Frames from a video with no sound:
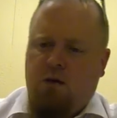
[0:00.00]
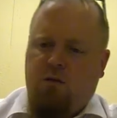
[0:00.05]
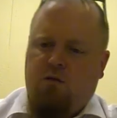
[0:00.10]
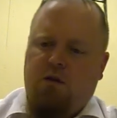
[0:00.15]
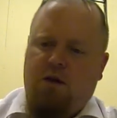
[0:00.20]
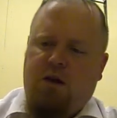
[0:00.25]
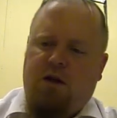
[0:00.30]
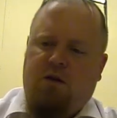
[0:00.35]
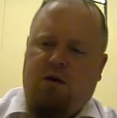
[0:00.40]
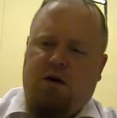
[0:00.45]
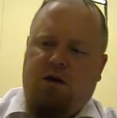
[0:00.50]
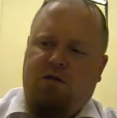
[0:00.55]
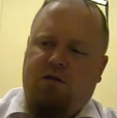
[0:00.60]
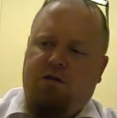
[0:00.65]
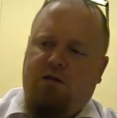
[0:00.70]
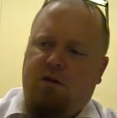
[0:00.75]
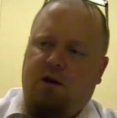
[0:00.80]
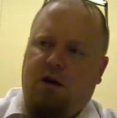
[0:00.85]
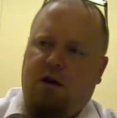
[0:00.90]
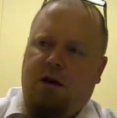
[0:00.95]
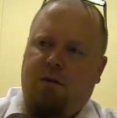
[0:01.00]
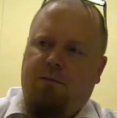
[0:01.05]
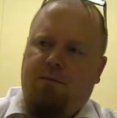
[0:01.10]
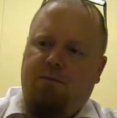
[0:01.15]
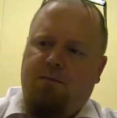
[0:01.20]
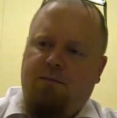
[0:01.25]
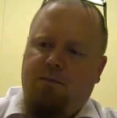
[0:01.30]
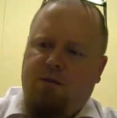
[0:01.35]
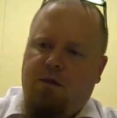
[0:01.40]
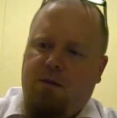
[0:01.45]
Really nice.
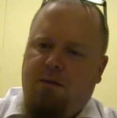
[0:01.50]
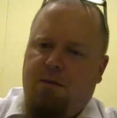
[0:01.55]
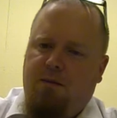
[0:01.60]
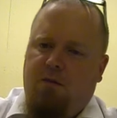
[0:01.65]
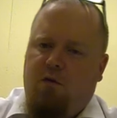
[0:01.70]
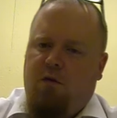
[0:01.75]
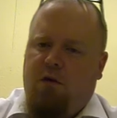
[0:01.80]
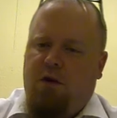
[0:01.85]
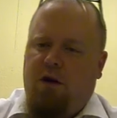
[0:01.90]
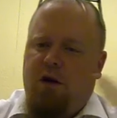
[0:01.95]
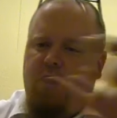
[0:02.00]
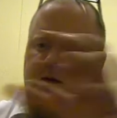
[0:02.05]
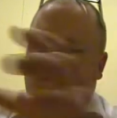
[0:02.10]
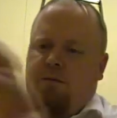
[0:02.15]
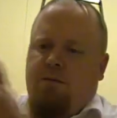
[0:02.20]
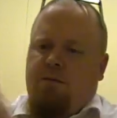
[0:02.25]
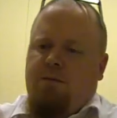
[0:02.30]
Let's get a bit more in there.